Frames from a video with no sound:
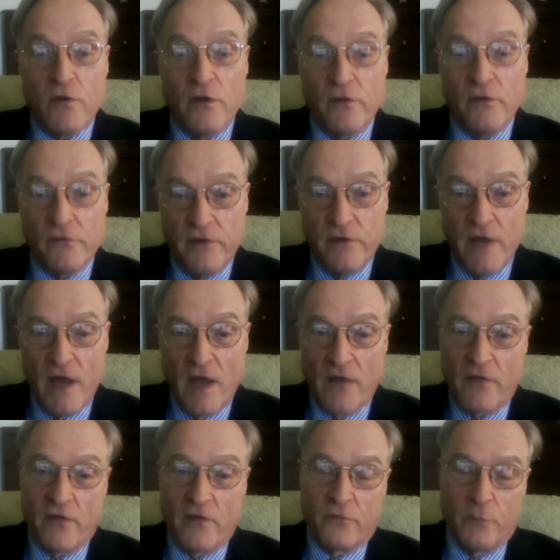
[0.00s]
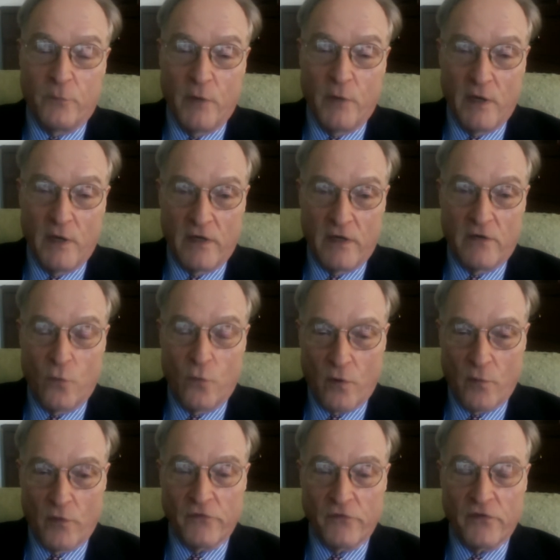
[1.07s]
his death has been
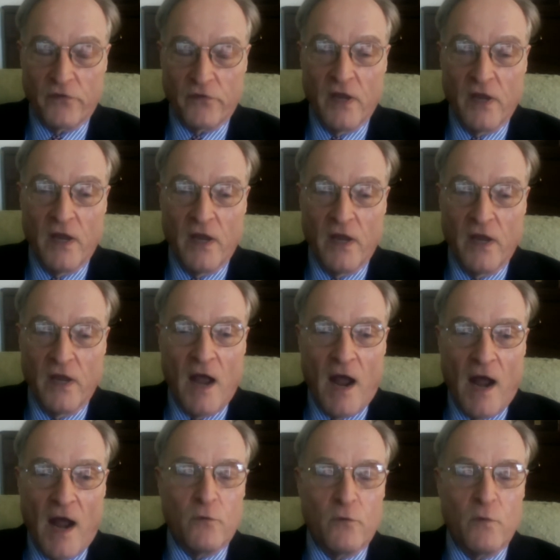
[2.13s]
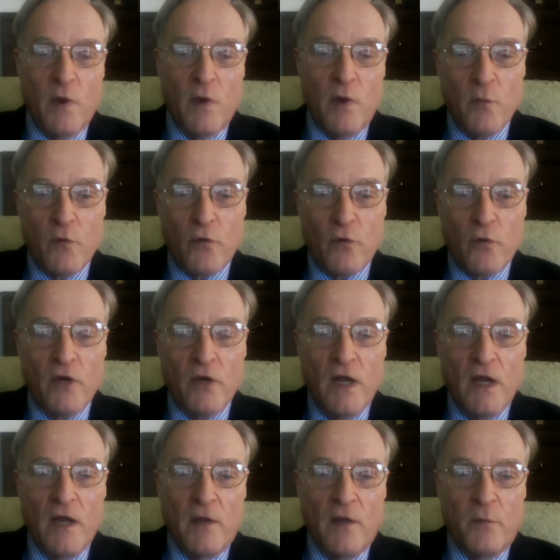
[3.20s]
enormous. I can remember
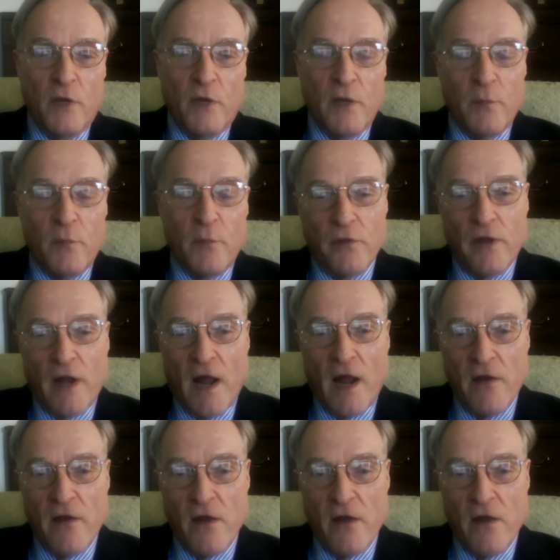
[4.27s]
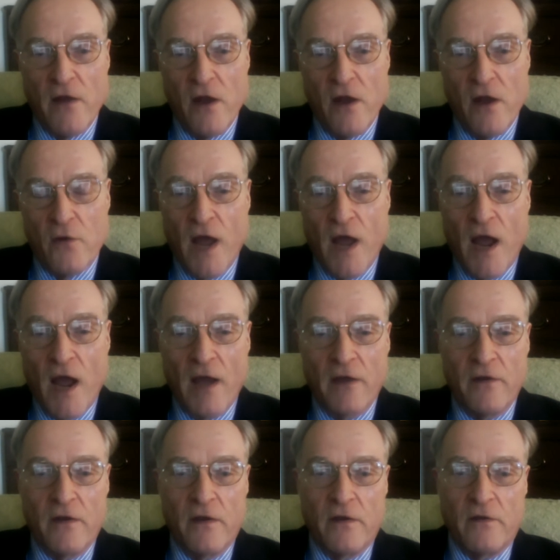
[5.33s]
people that I know who
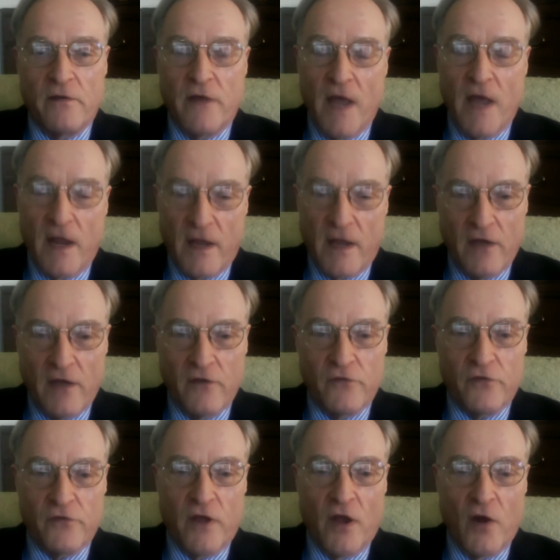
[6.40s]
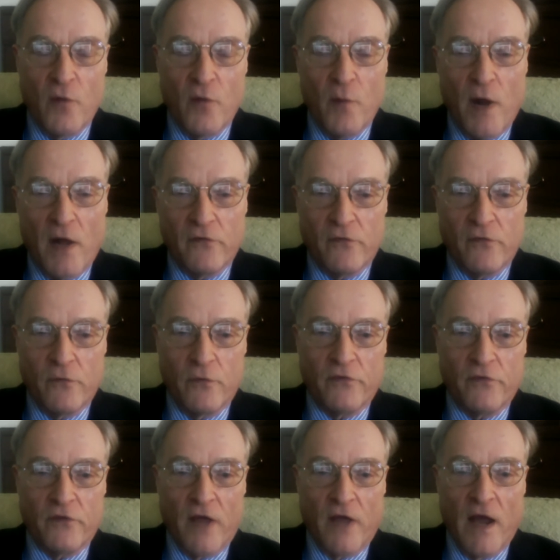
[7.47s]
died decades ago by
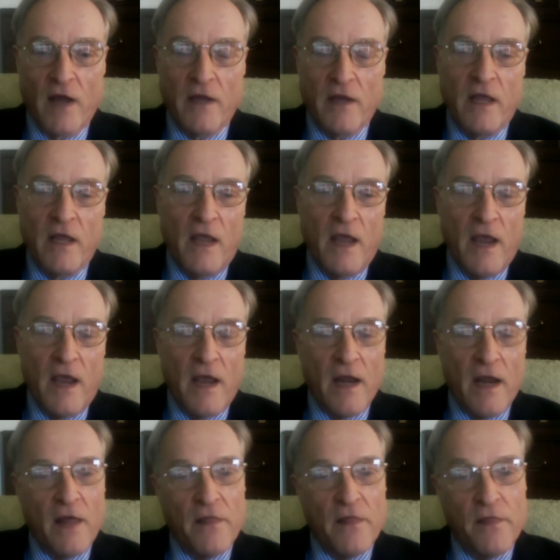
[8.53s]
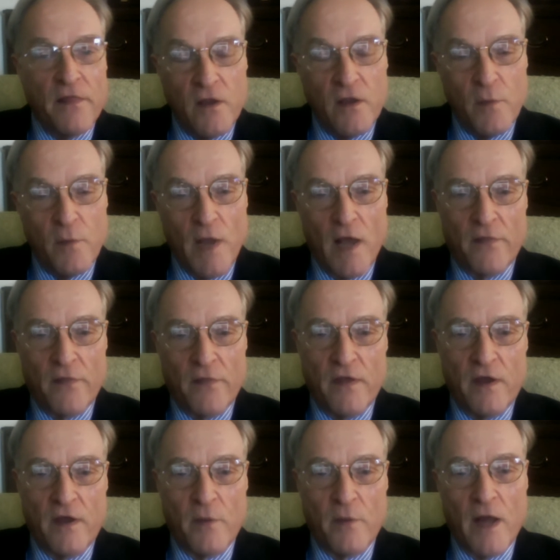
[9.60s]
suicide, and I think about
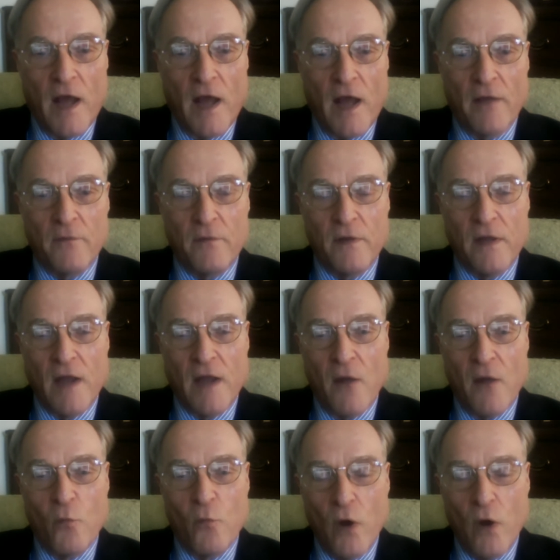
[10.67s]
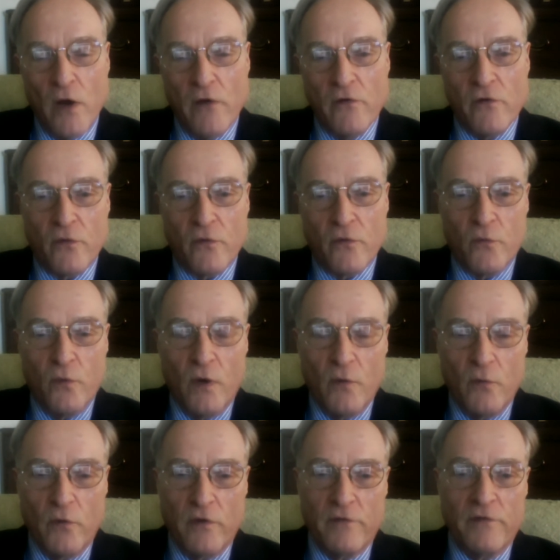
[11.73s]
them and I wonder
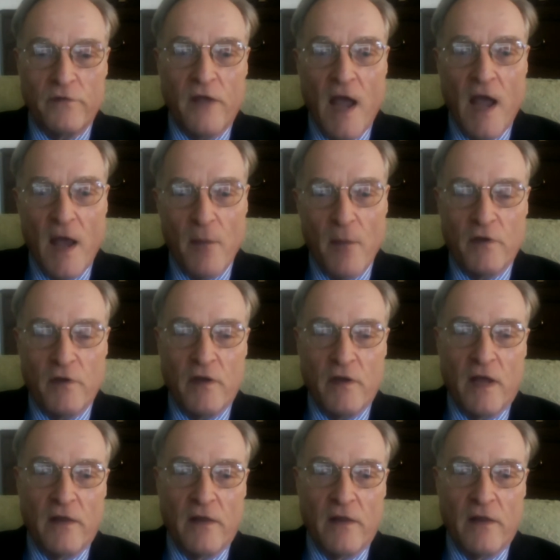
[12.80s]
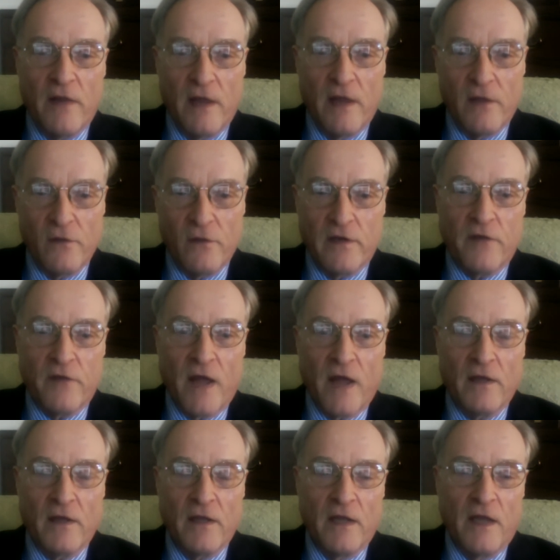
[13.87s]
what would have happened had they lived.
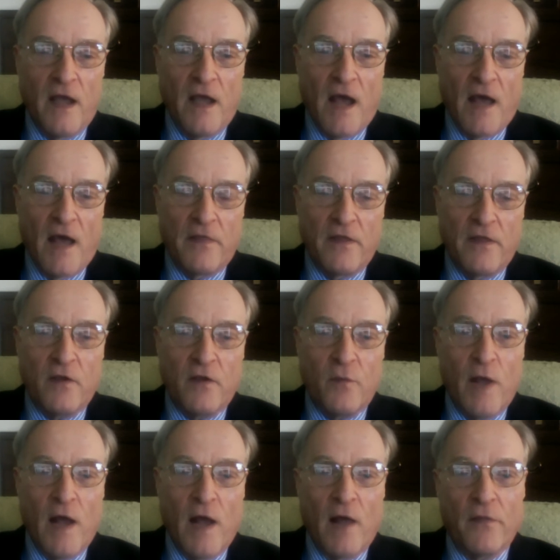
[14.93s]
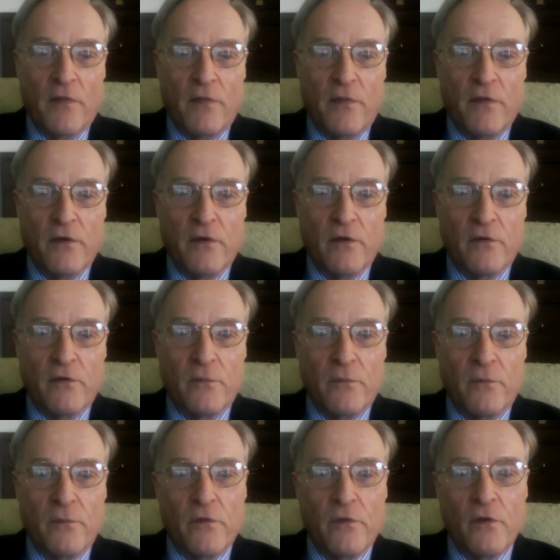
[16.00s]
I think about the
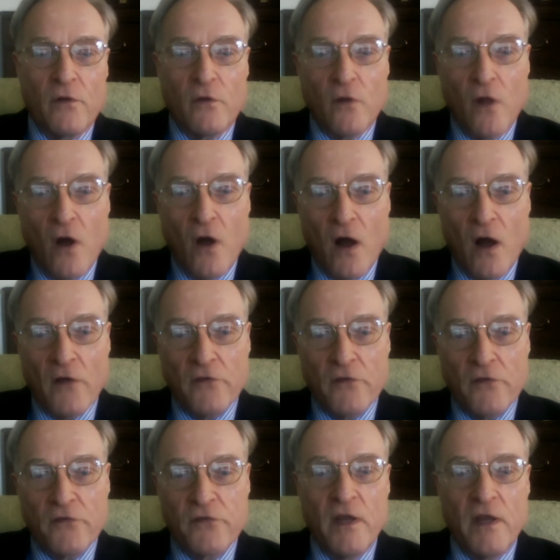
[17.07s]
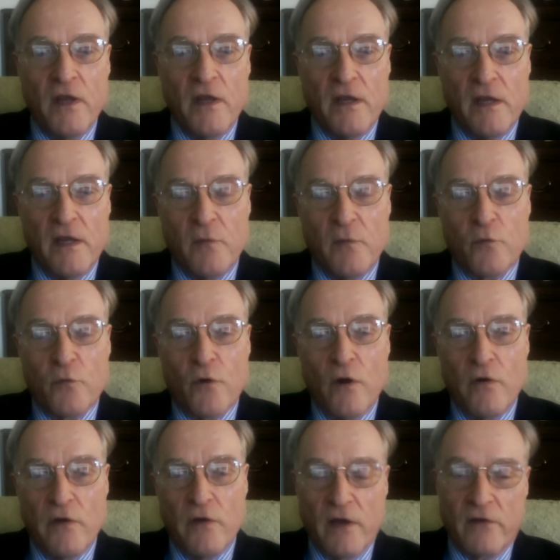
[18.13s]
loss in
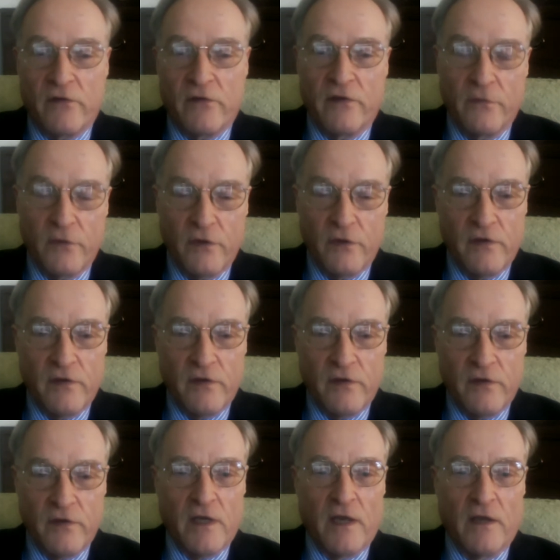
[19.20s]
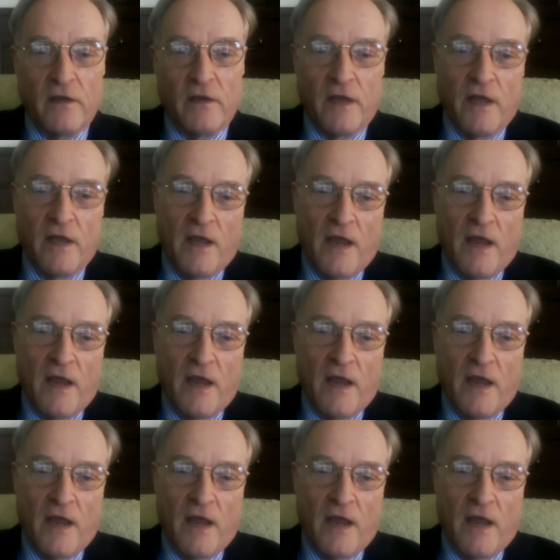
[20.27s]
productivity and